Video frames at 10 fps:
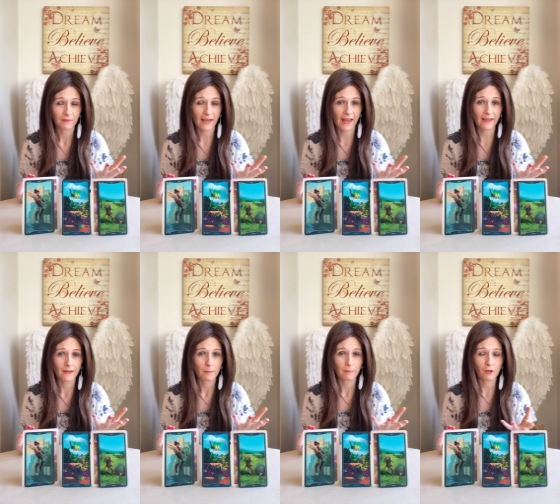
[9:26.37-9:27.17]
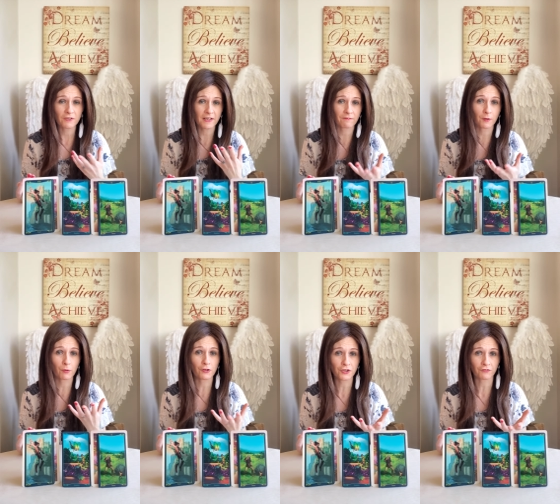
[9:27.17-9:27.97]
okay? Because if they
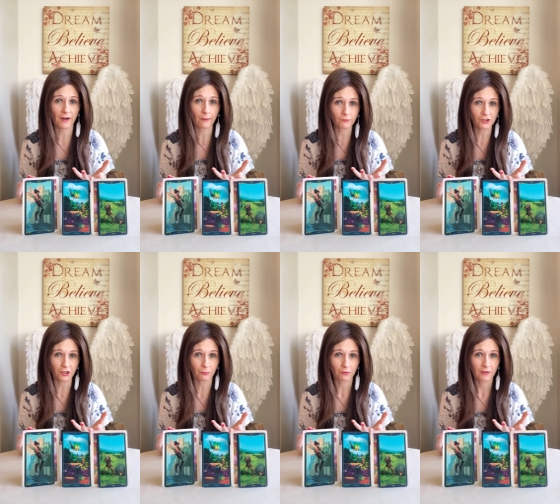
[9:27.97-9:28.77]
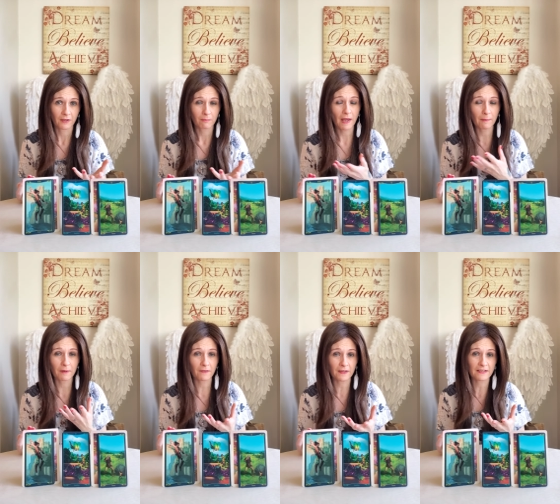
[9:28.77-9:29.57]
weren't around you,
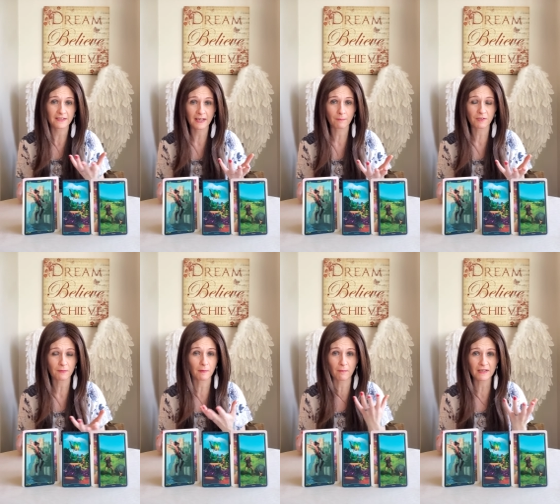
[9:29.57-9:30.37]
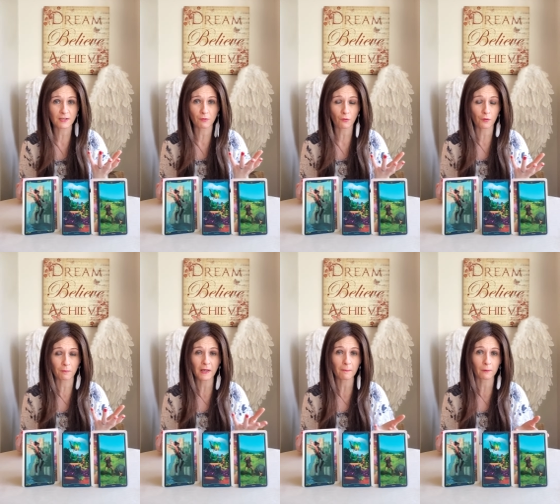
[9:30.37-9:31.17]
Maybe they seem to be busy with other
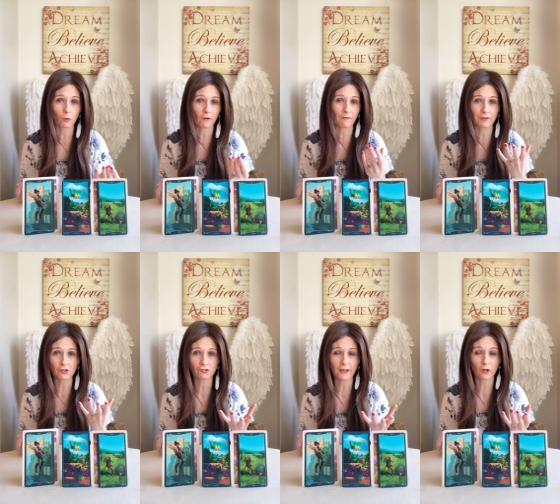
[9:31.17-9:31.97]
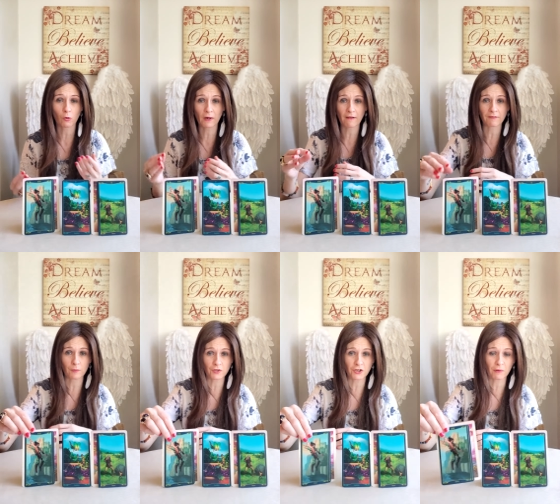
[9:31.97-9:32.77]
people or having a drink or whatever they
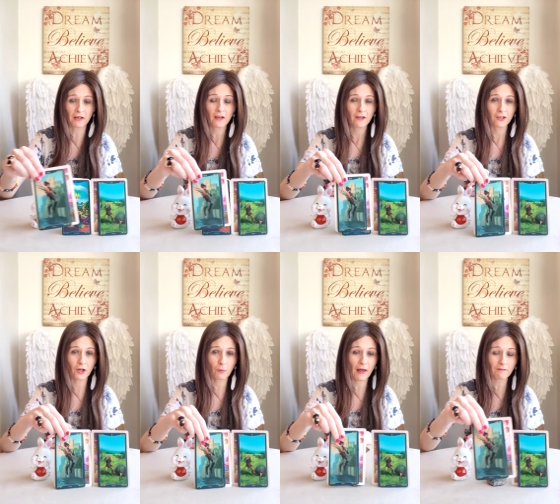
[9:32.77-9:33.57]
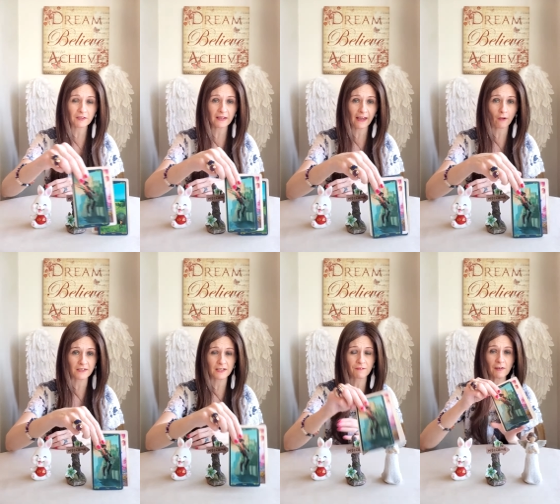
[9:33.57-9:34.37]
were doing. You know, whatever the chaos,
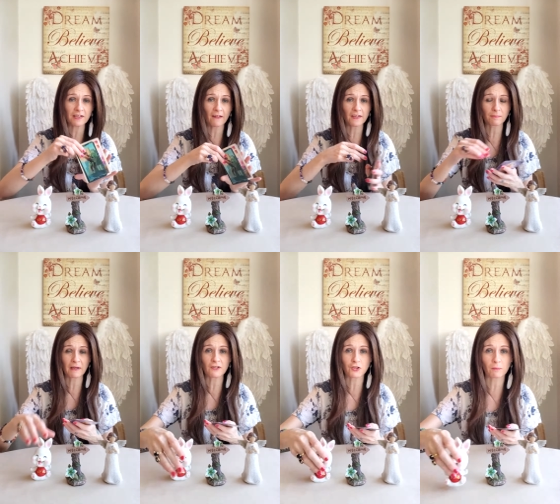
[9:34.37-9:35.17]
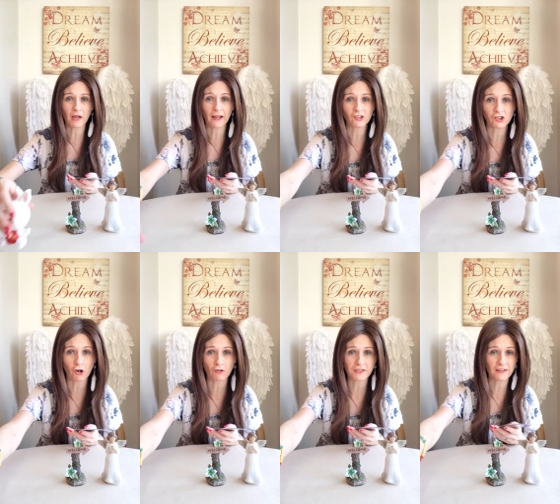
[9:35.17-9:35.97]
it feels like there's been some kind of
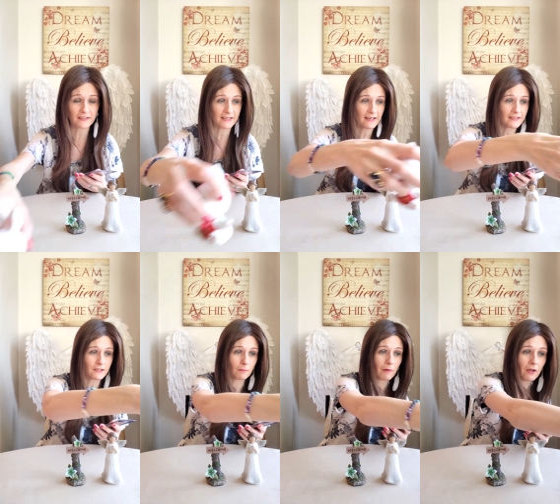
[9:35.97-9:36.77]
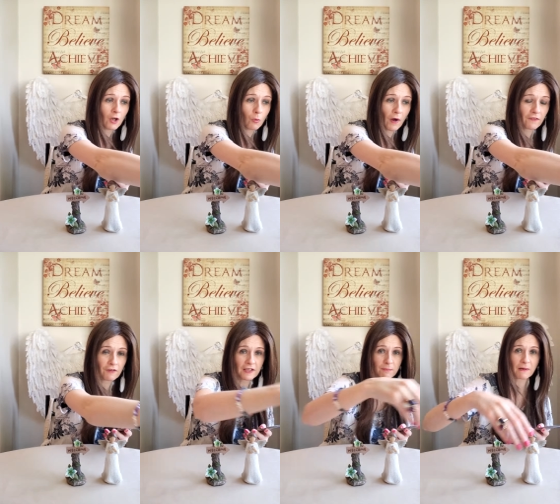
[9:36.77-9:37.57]
shock to the system, whether
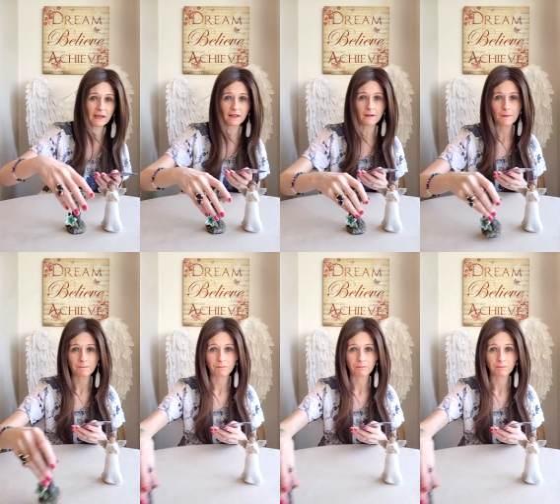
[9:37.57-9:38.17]
it's been